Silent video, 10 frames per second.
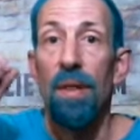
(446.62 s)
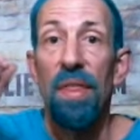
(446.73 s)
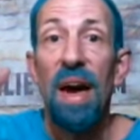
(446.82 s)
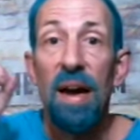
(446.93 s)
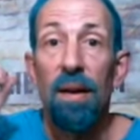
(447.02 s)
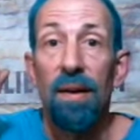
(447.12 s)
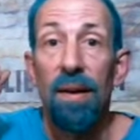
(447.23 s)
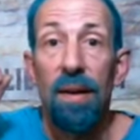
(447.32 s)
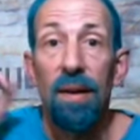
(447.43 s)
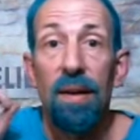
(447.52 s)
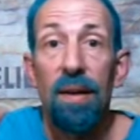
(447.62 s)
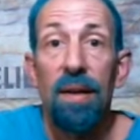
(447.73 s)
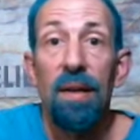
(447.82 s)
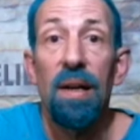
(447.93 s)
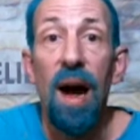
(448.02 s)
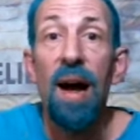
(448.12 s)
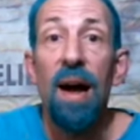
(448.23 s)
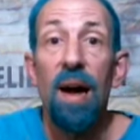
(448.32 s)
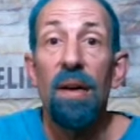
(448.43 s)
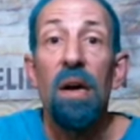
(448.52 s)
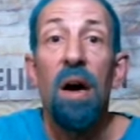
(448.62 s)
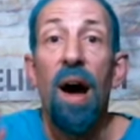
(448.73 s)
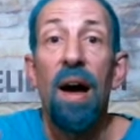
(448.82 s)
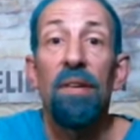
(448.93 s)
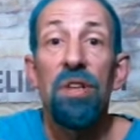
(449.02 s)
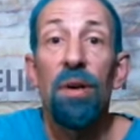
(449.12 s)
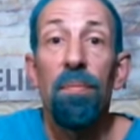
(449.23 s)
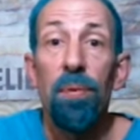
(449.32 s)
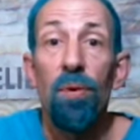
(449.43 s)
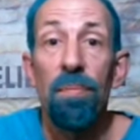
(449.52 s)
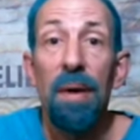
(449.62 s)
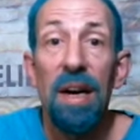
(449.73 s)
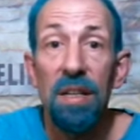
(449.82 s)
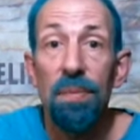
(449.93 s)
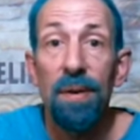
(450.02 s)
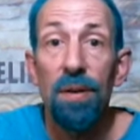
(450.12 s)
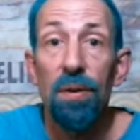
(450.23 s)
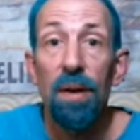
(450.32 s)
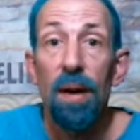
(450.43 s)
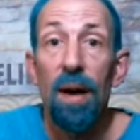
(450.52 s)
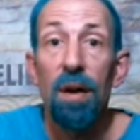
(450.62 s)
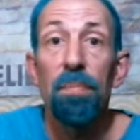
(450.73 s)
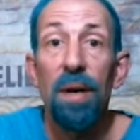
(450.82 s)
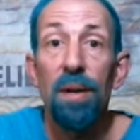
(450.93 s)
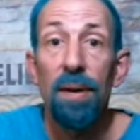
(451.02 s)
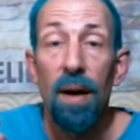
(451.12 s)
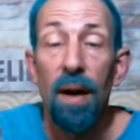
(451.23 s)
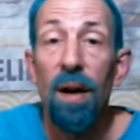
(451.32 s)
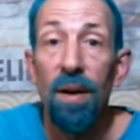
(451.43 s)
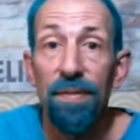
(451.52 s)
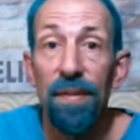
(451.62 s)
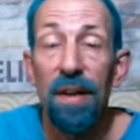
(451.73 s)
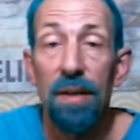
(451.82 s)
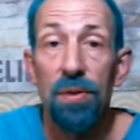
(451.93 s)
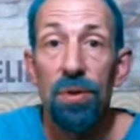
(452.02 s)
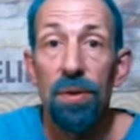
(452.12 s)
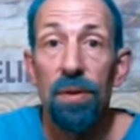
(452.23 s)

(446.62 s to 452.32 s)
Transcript: that God, I shall pour my spirit upon all flesh.